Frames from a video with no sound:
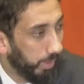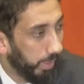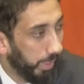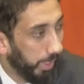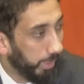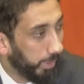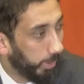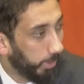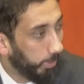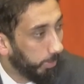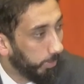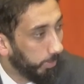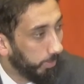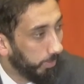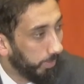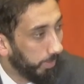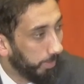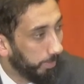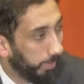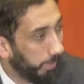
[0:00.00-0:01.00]

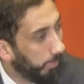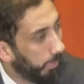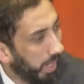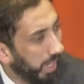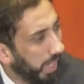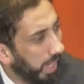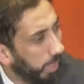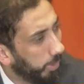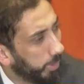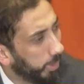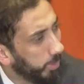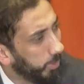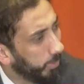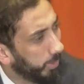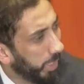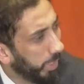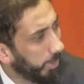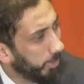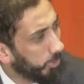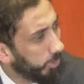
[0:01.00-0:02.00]
How can you
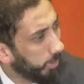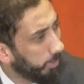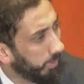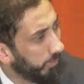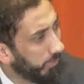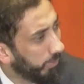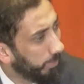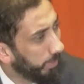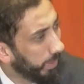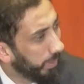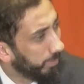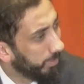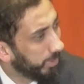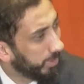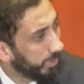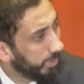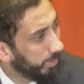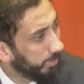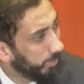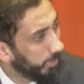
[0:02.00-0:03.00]
get in trouble for being
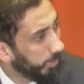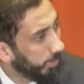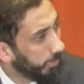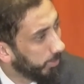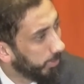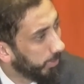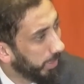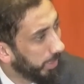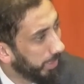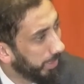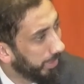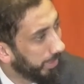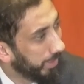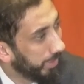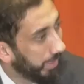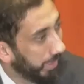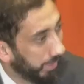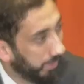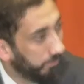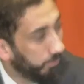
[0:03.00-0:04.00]
Muslim? You don't do
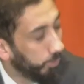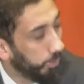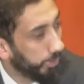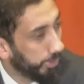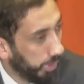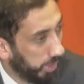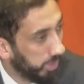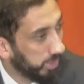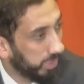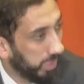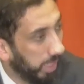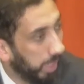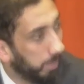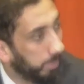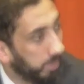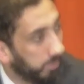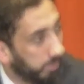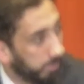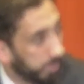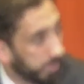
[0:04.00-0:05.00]
anything. Like, if you saw a
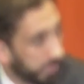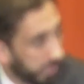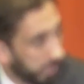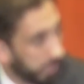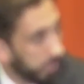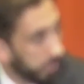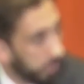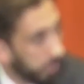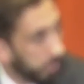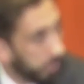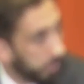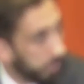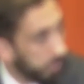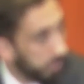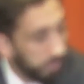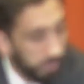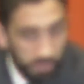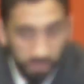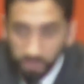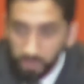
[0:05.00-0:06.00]
sahabi from the second year,
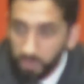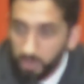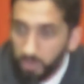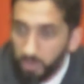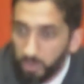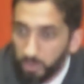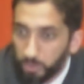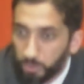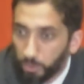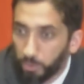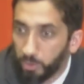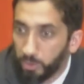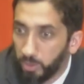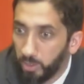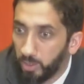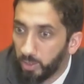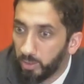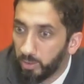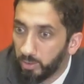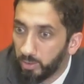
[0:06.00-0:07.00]
third
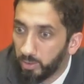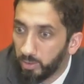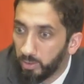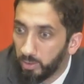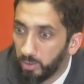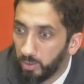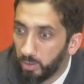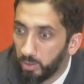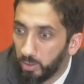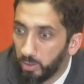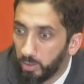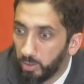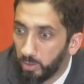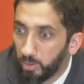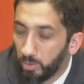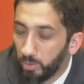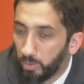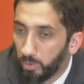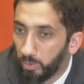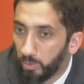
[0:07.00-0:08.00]
year,
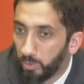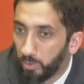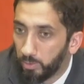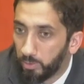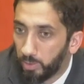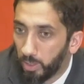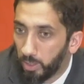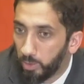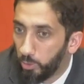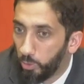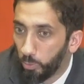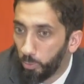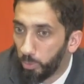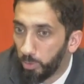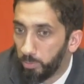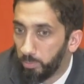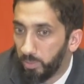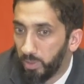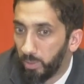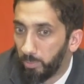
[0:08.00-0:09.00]
then you
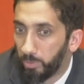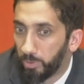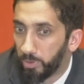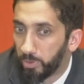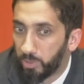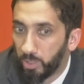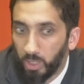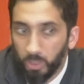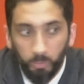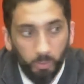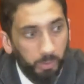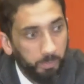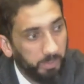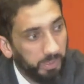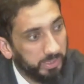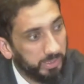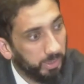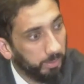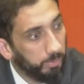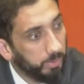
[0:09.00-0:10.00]
wouldn't be able to tell what
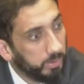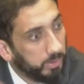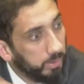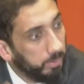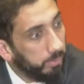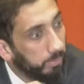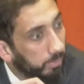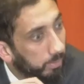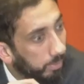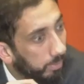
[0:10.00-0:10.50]
makes them Muslim.